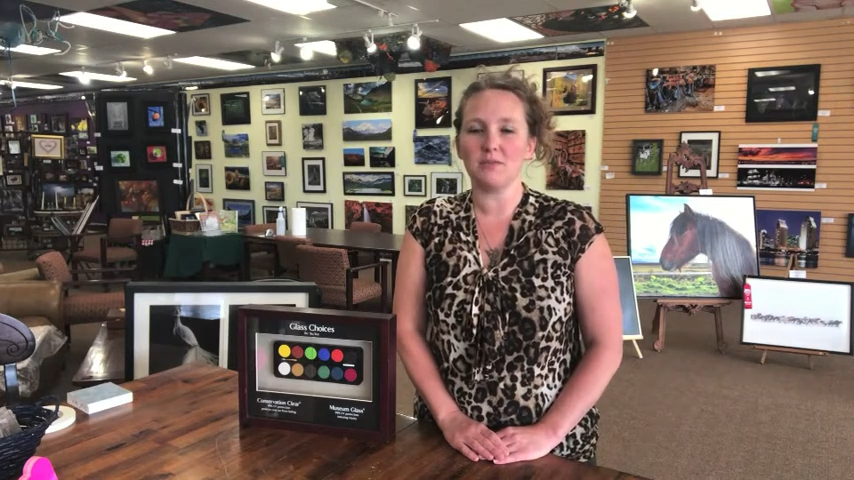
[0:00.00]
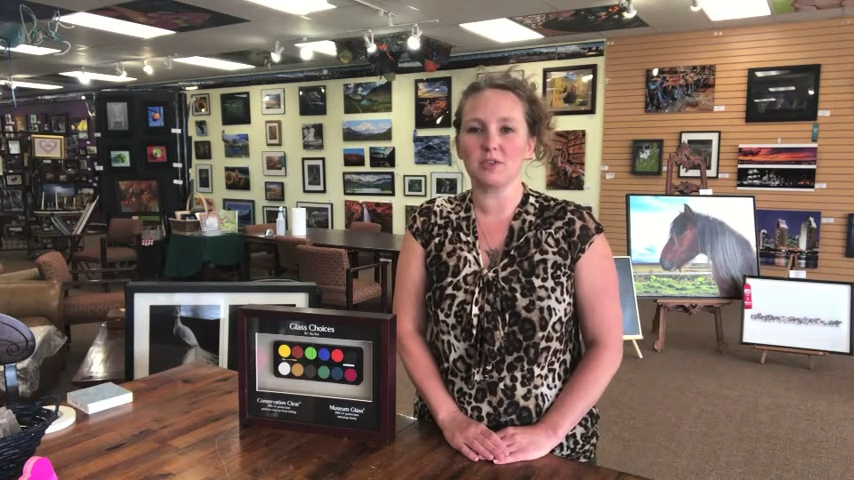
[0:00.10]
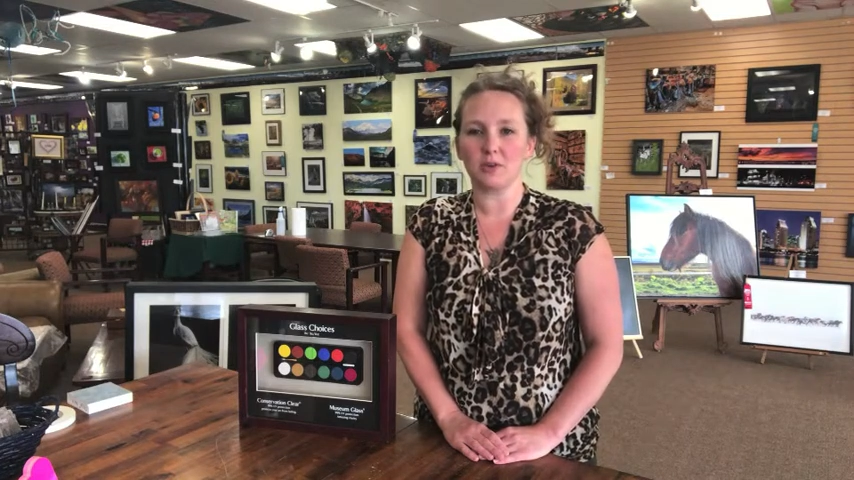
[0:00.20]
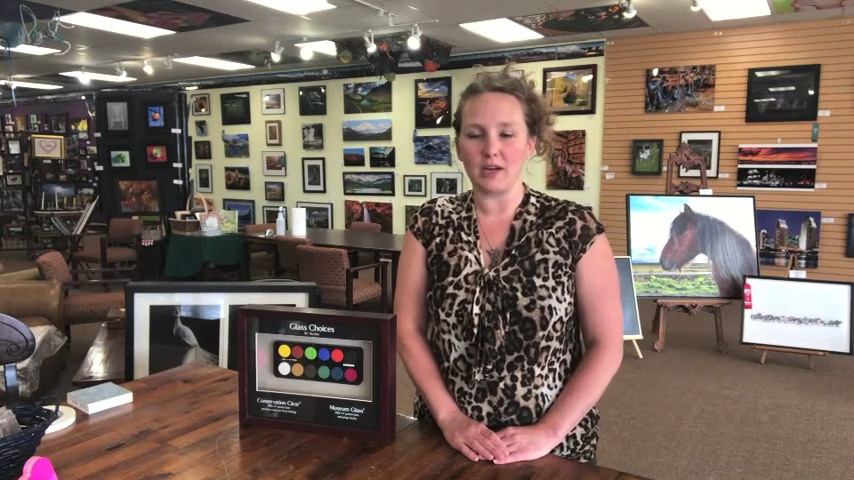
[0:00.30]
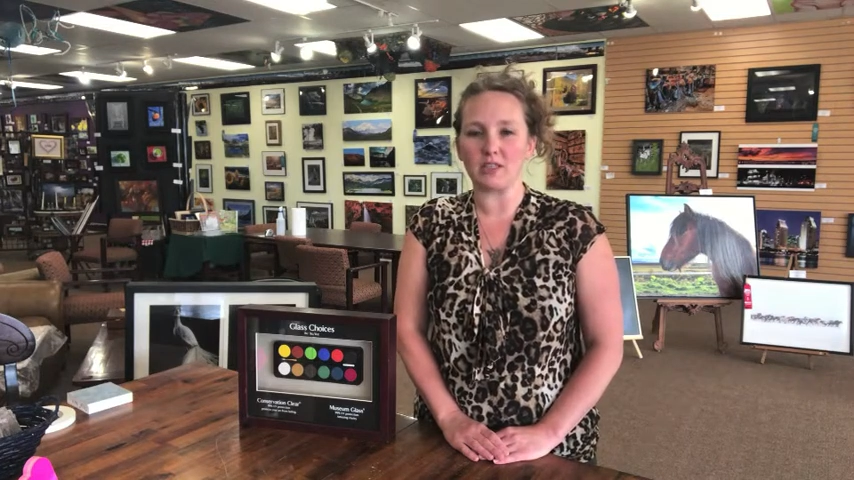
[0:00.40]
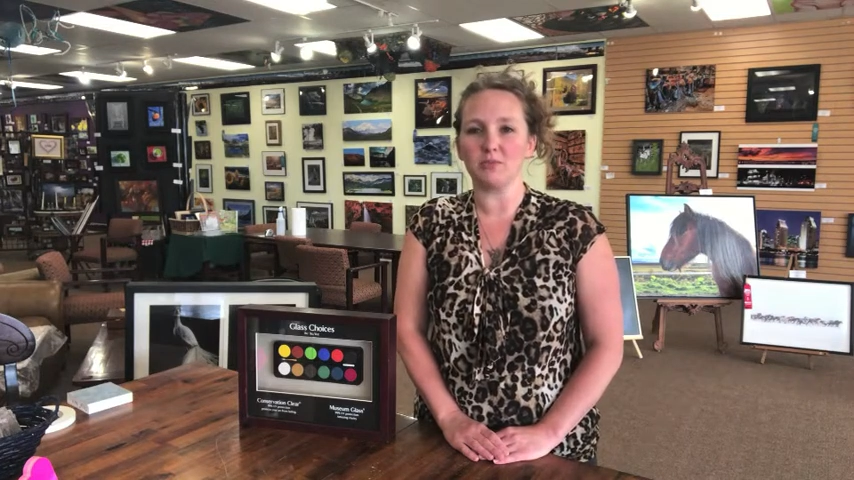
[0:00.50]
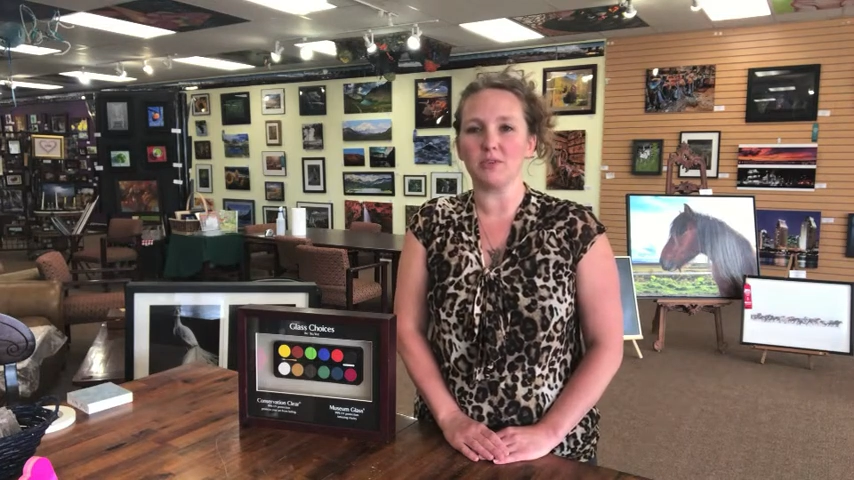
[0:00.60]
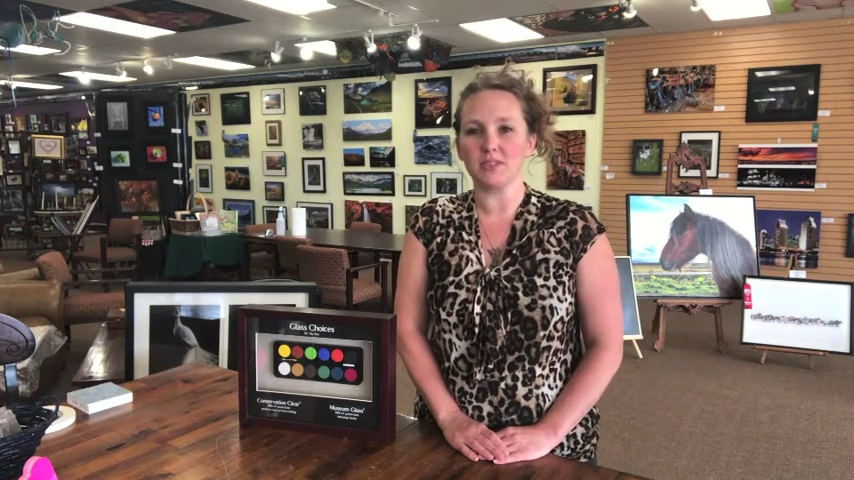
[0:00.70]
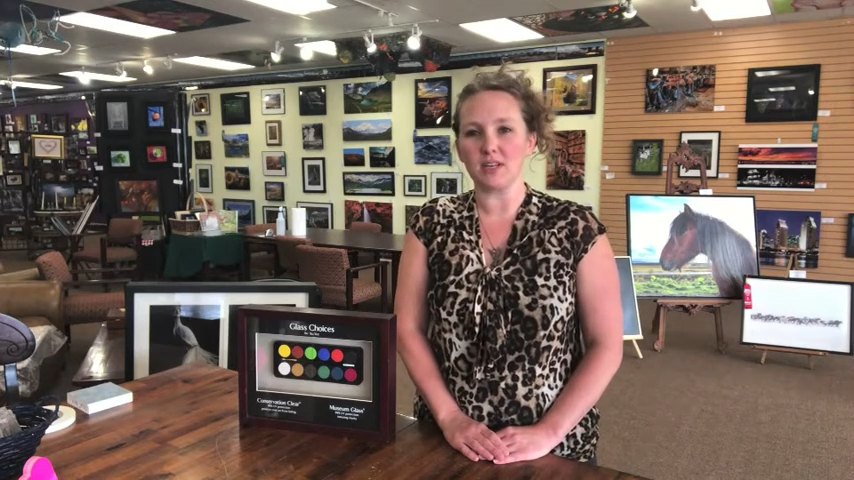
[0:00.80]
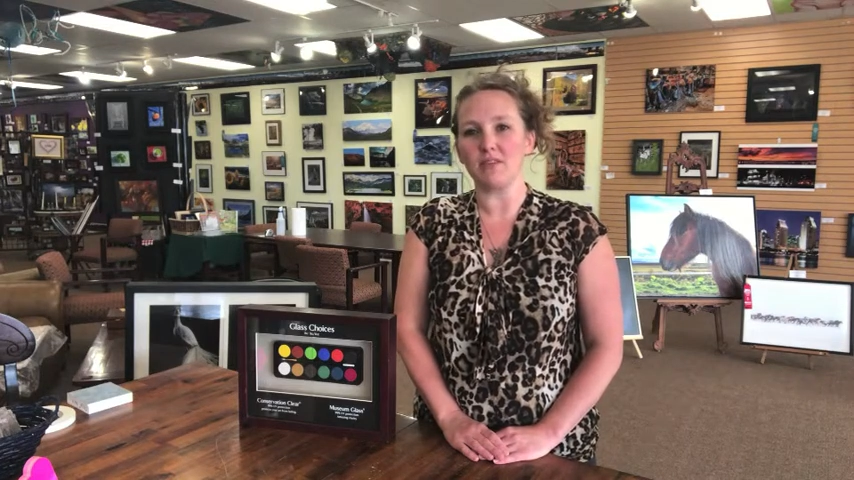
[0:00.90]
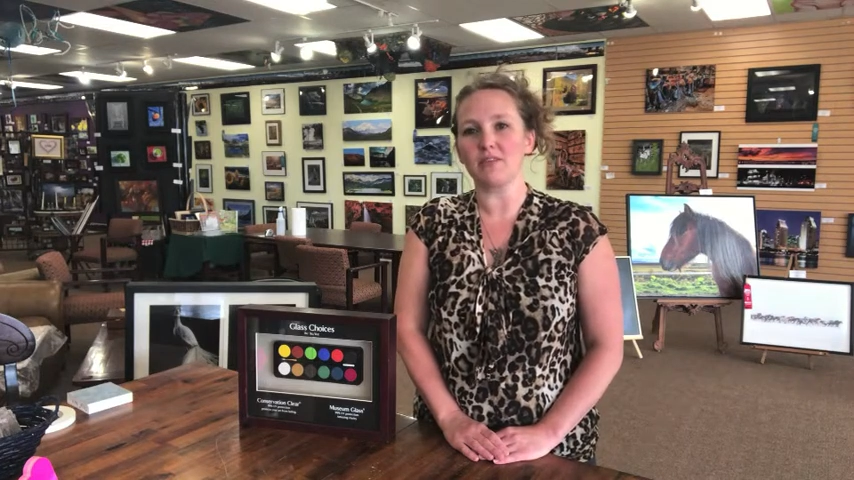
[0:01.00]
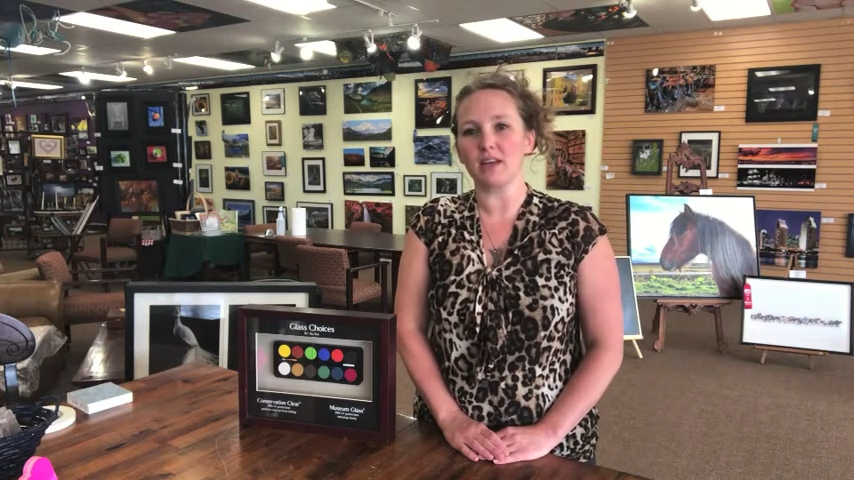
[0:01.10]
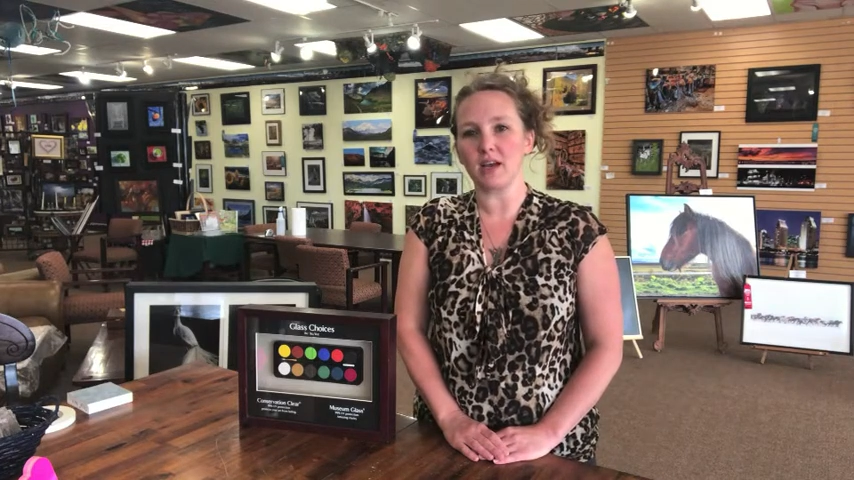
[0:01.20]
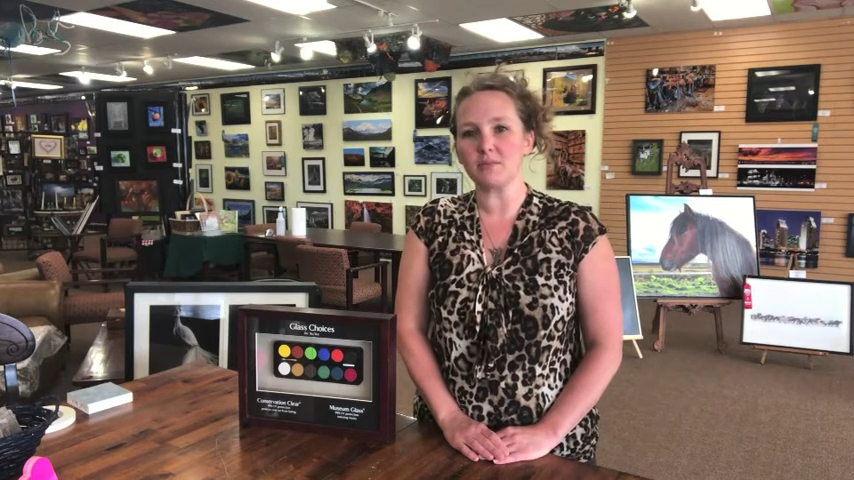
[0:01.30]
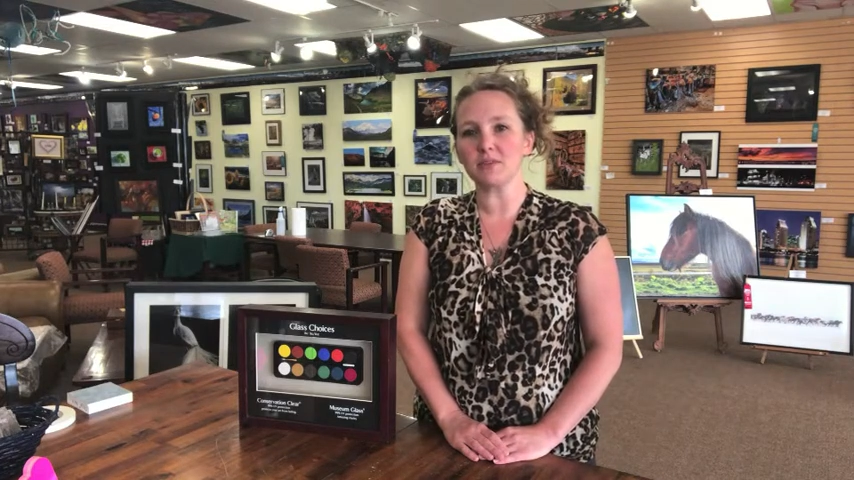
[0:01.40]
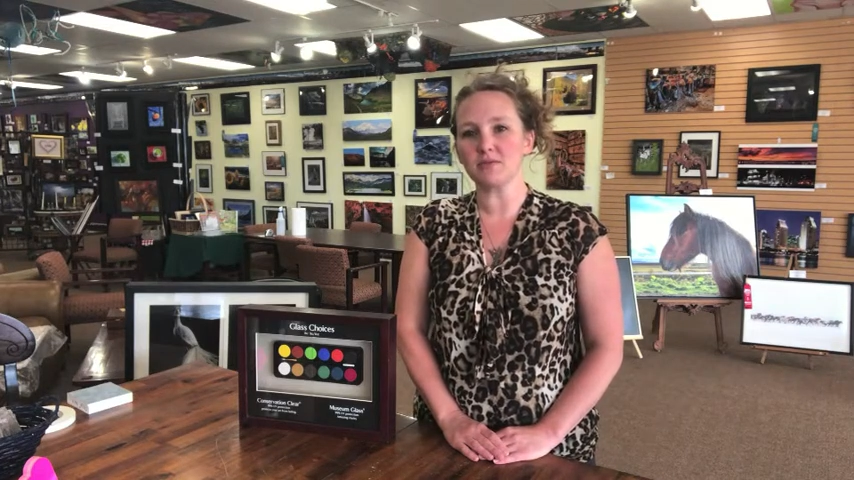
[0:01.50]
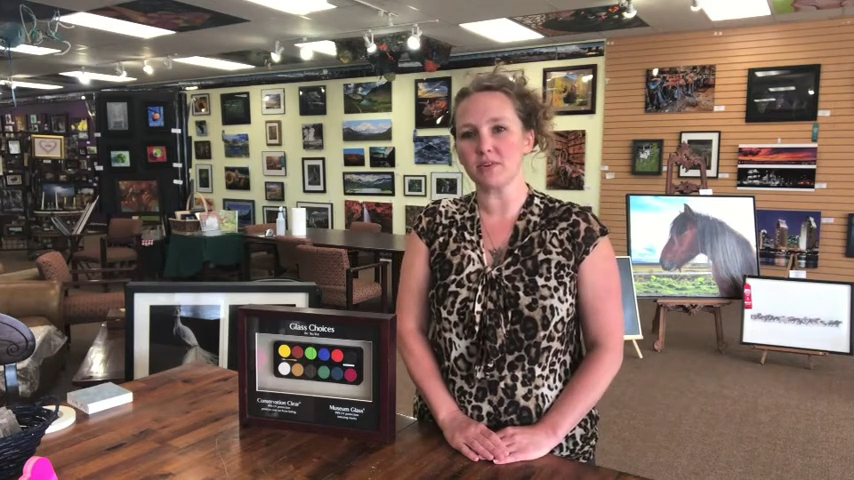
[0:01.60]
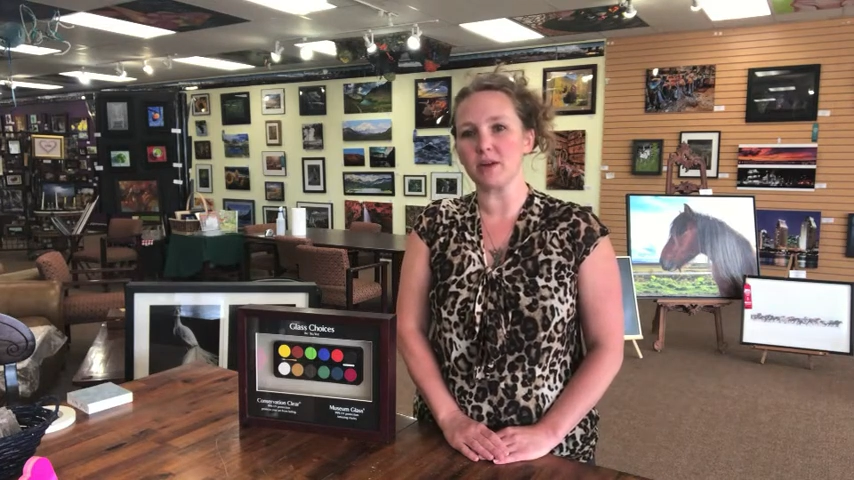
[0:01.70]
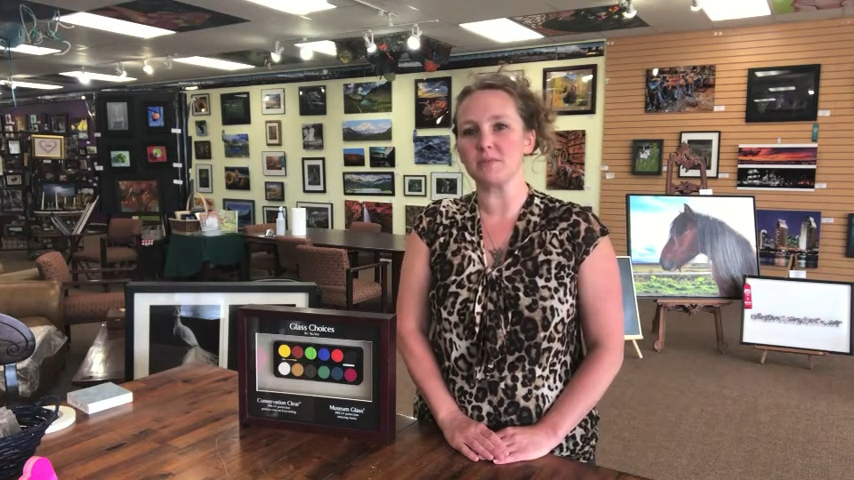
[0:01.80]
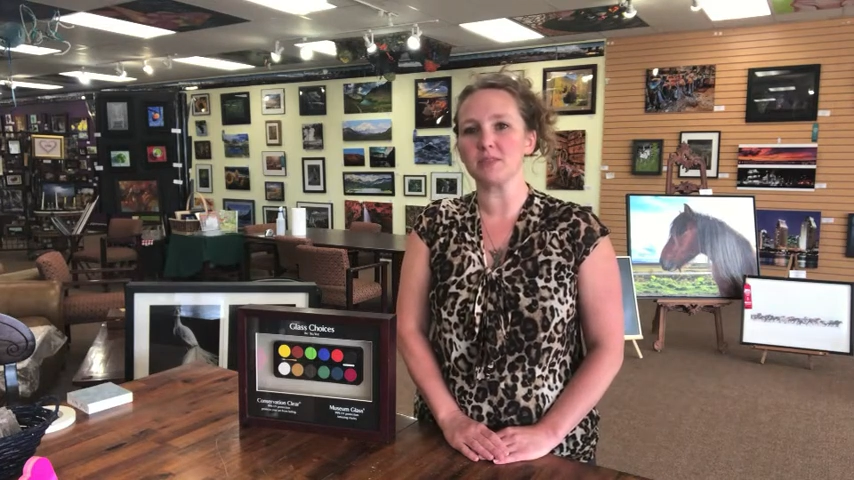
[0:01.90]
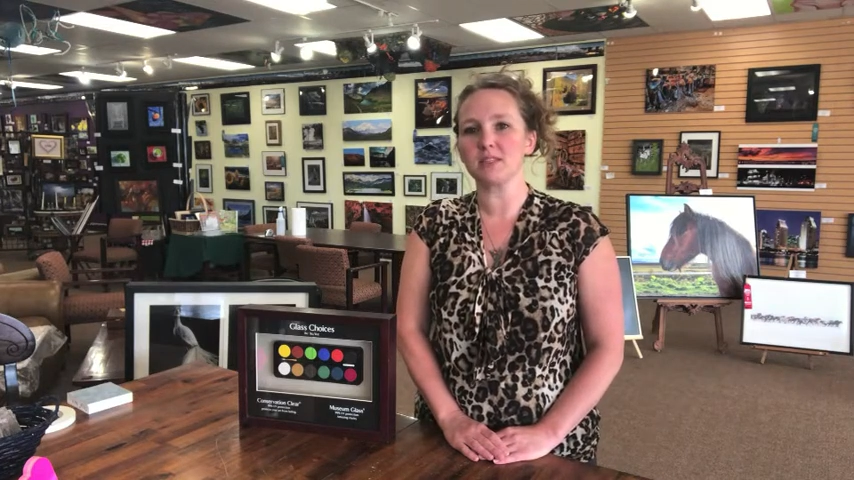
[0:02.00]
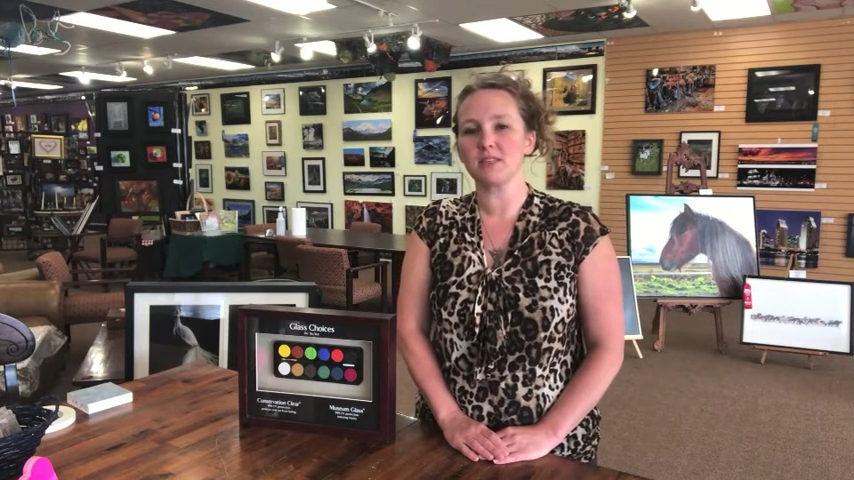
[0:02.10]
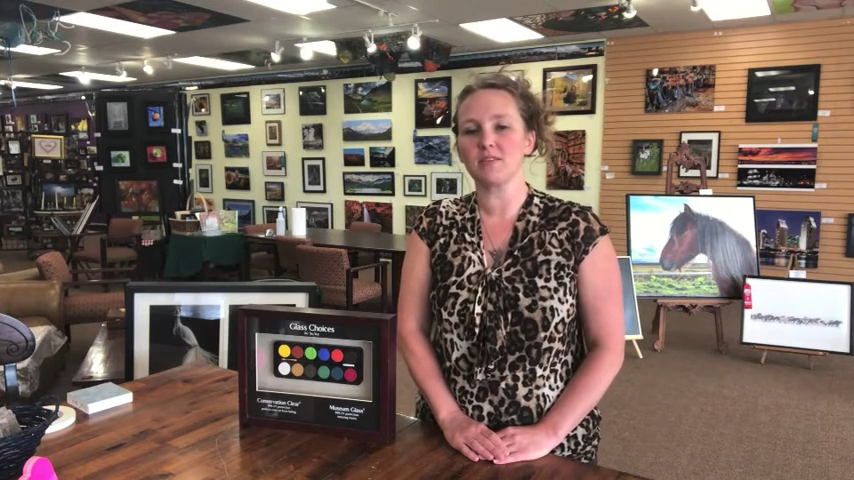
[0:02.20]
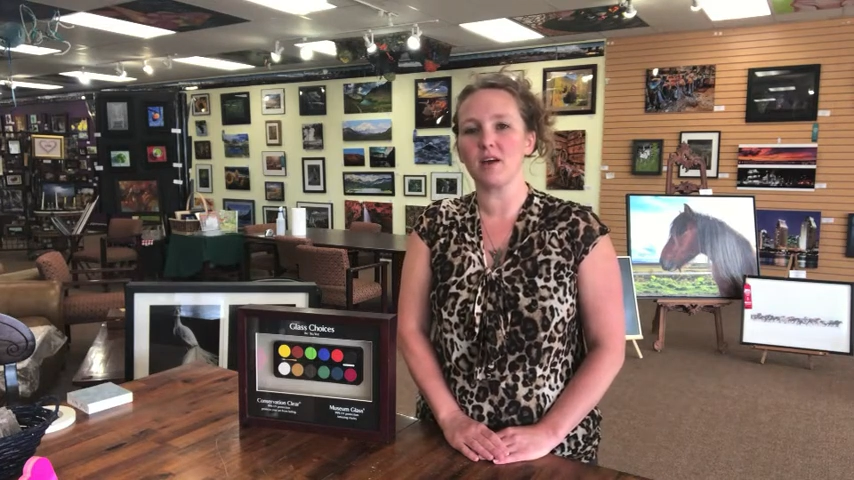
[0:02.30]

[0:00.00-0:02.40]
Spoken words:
scratchable stuff that comes in frames